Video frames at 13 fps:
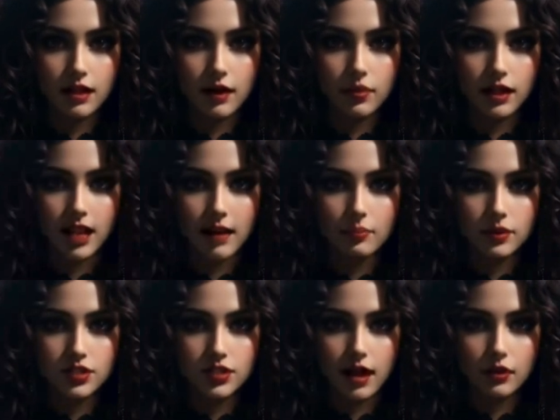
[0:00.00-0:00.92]
It began
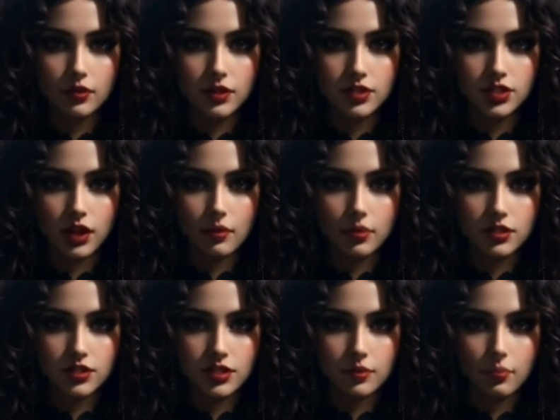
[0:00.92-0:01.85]
with subtle
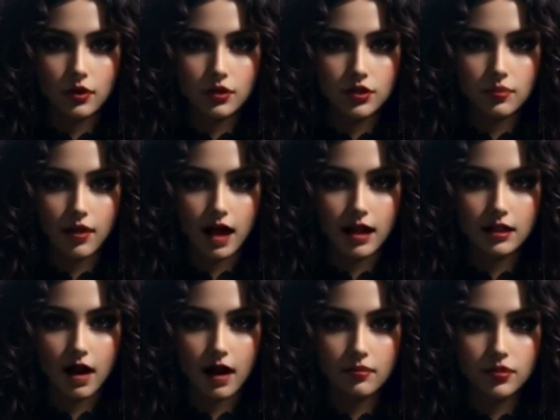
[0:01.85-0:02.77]
disturbances, books
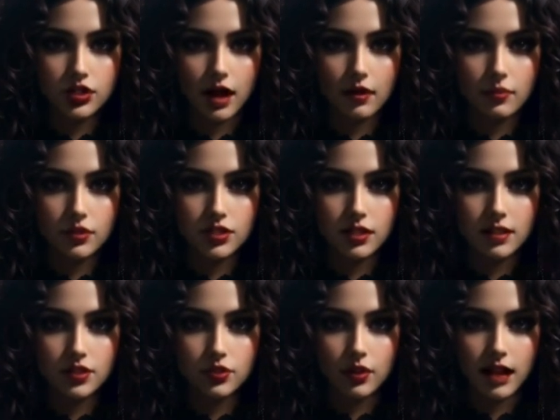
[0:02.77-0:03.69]
flying off shelves,
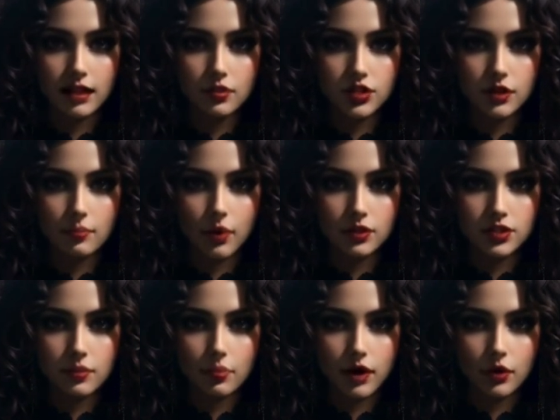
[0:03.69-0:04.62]
strange
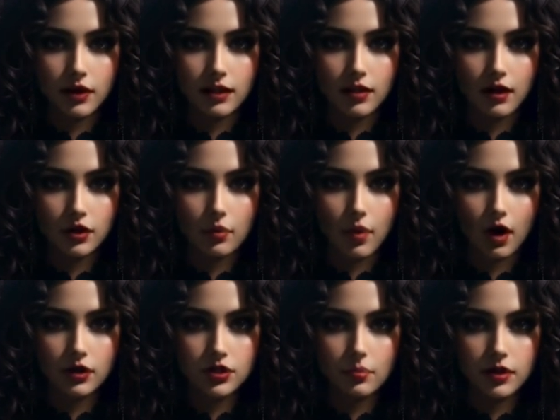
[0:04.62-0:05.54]
symbols appearing on the
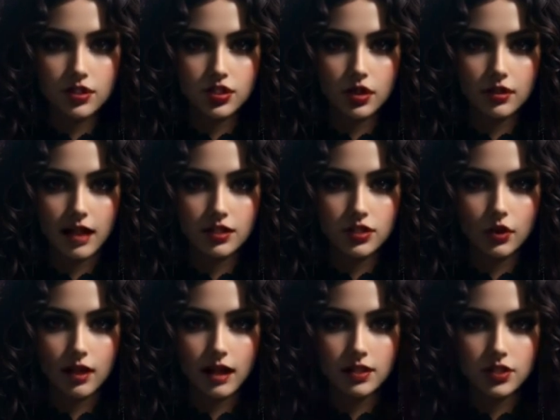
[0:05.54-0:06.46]
walls, but soon
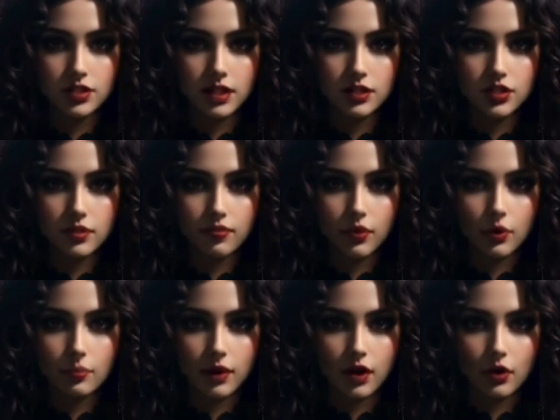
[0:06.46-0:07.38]
escalated into
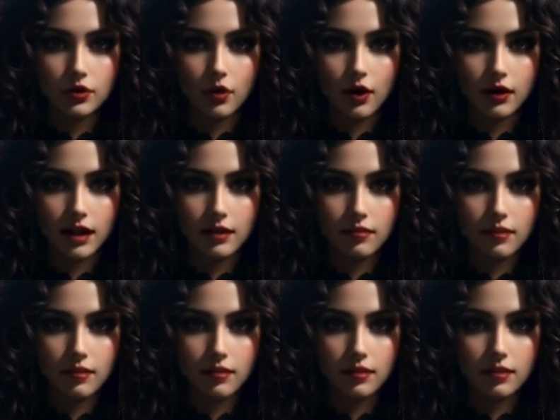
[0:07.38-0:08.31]
full-blown horror.
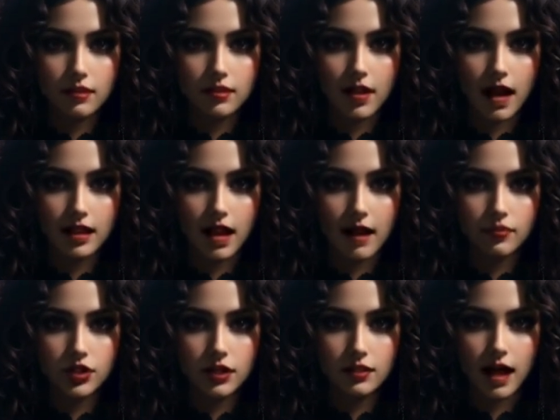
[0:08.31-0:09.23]
Night
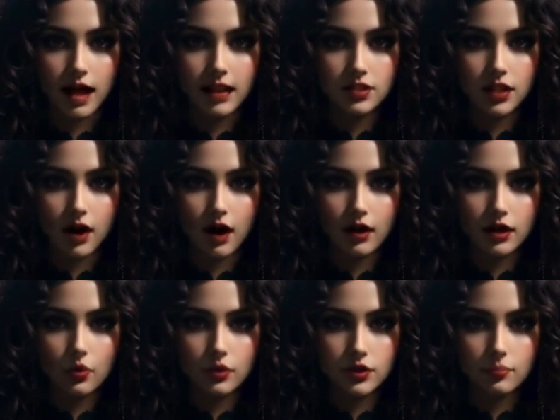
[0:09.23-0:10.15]
after night,
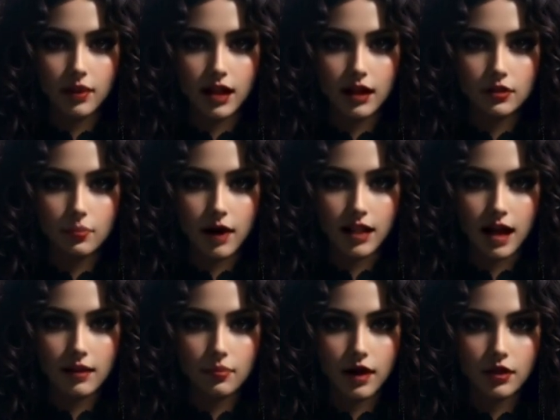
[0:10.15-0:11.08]
Holly was plagued by
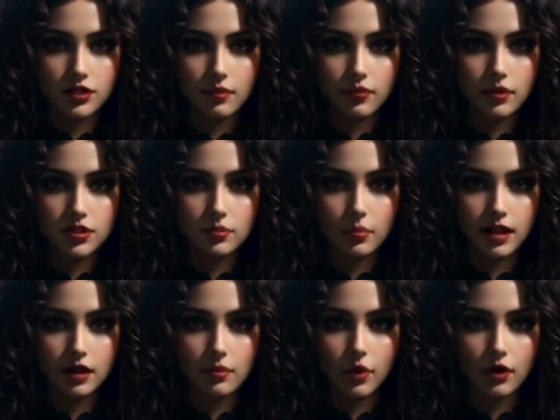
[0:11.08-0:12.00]
nightmares of
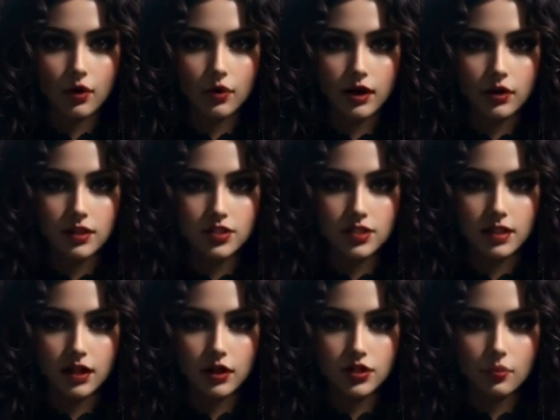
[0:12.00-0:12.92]
unspeakable
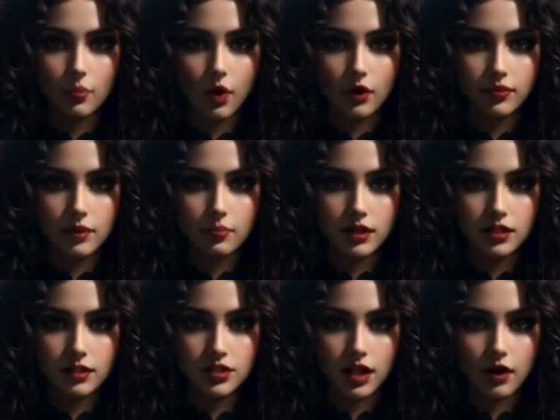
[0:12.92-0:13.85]
horrors, each more
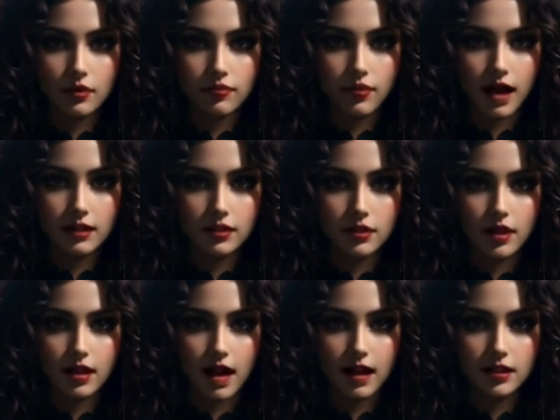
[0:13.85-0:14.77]
vivid and terrifying
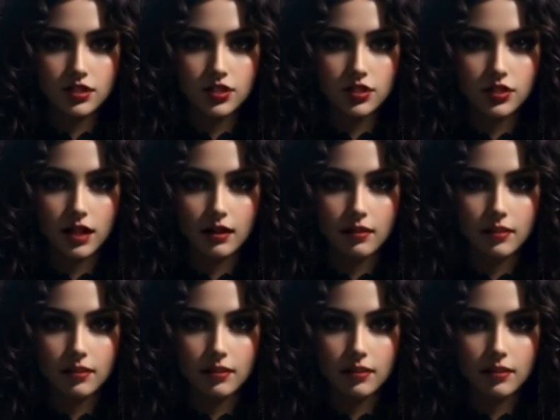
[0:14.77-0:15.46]
than the last.